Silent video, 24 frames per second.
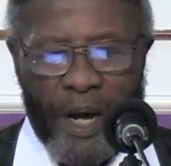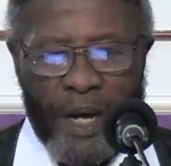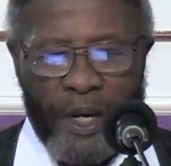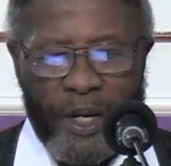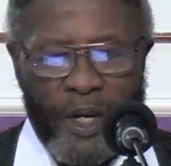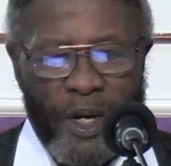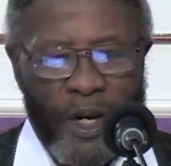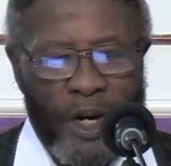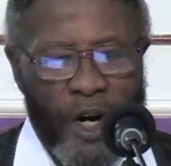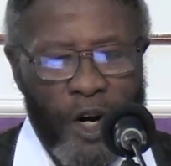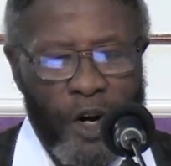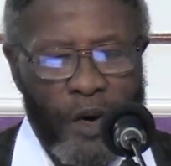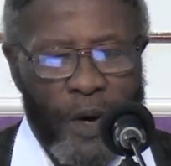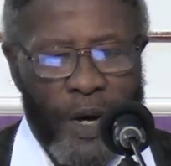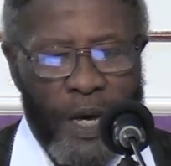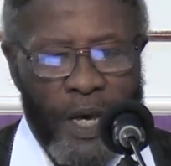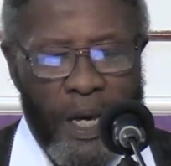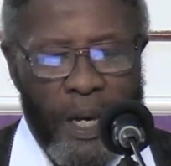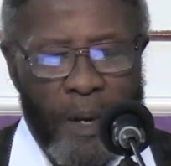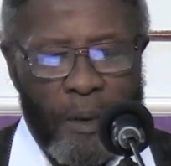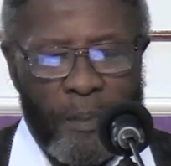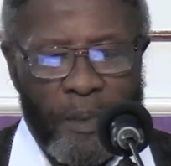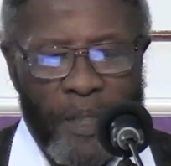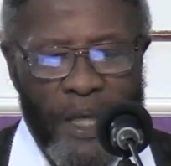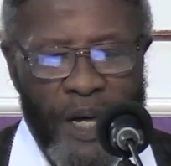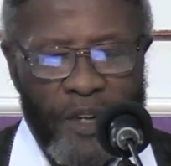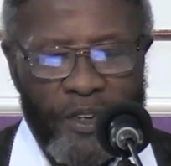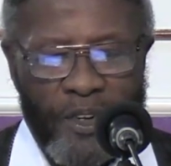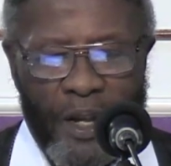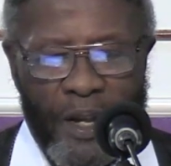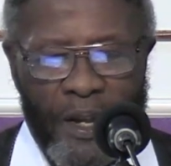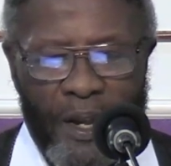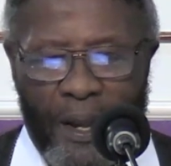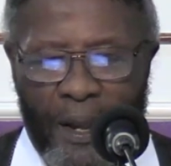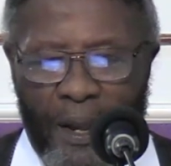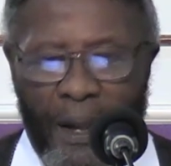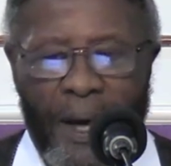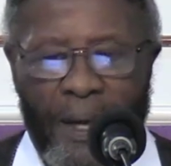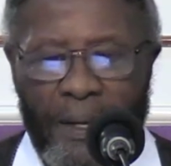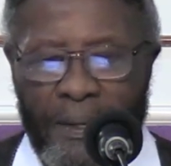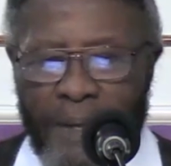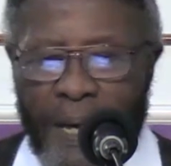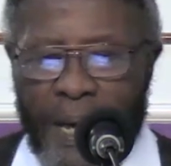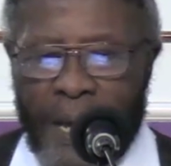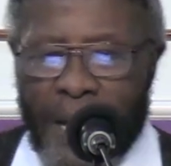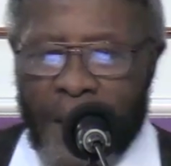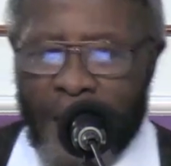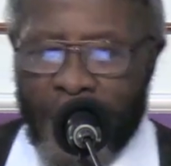I'm trying to hurry here, but there's a
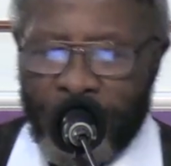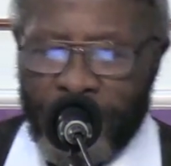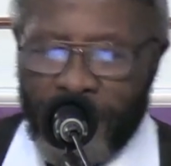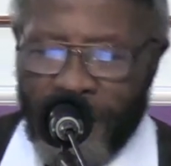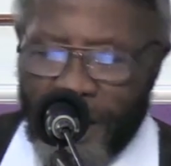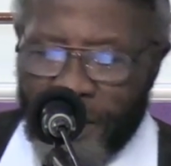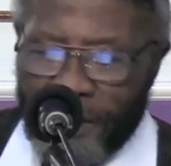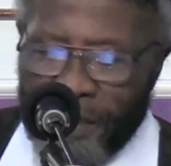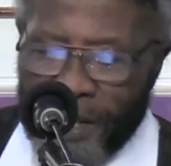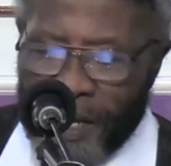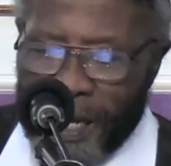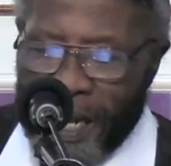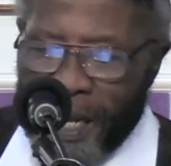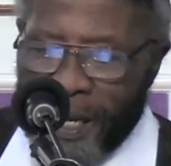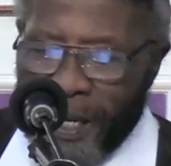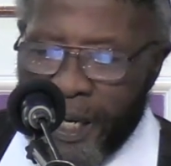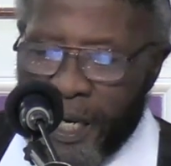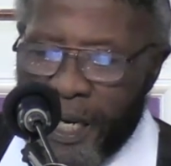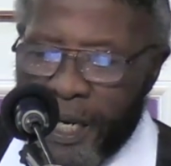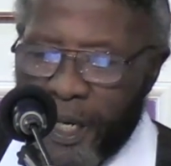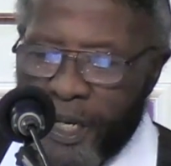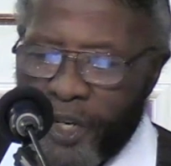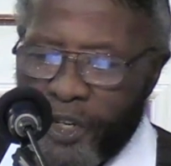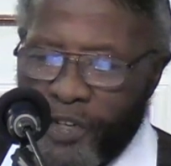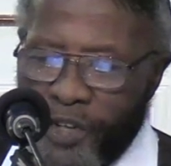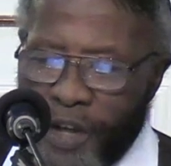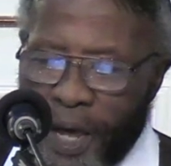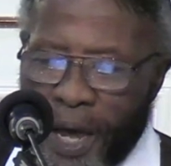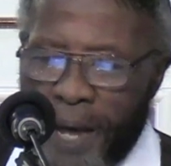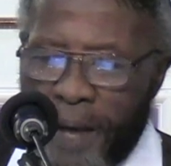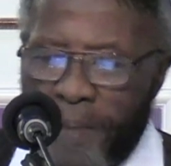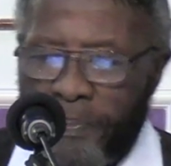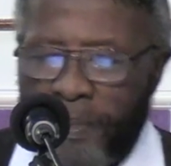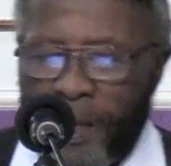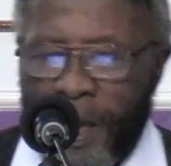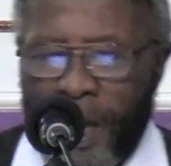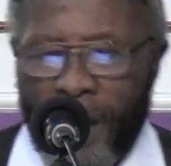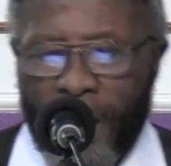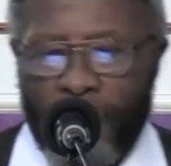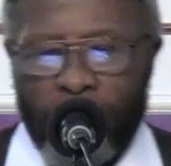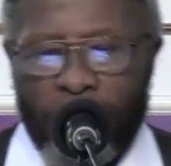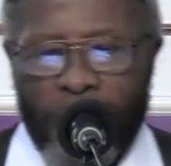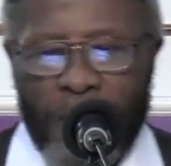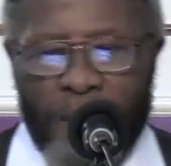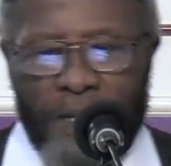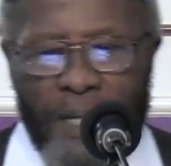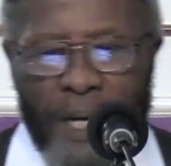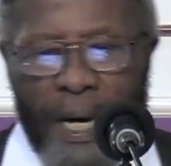lot that, that I need to say.
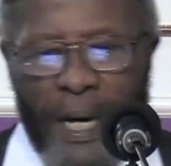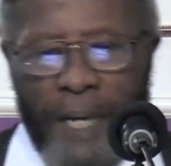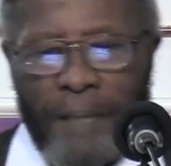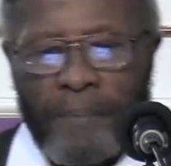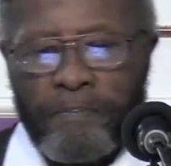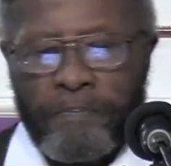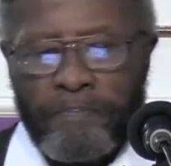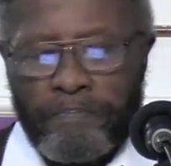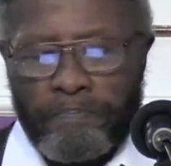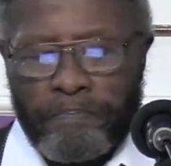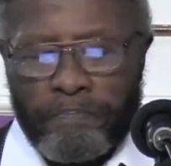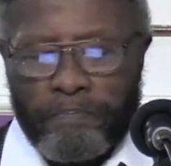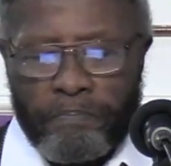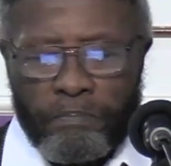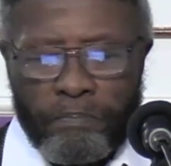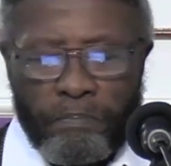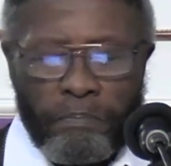But, uh,